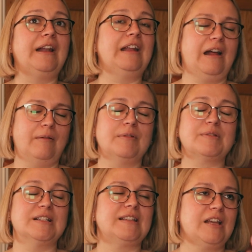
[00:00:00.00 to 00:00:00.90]
and I
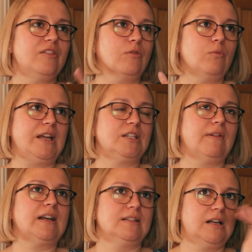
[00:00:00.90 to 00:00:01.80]
was going to say the way
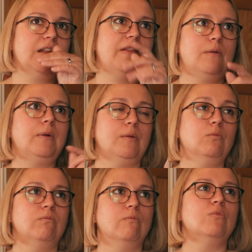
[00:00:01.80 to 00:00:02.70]
to reconcile it that way
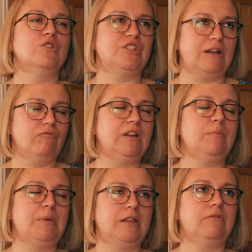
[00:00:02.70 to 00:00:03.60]
would
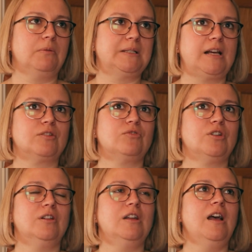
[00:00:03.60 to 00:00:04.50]
generally be through a tax
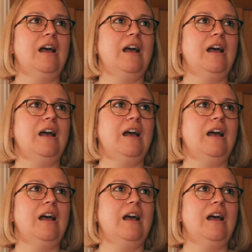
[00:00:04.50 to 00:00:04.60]
return.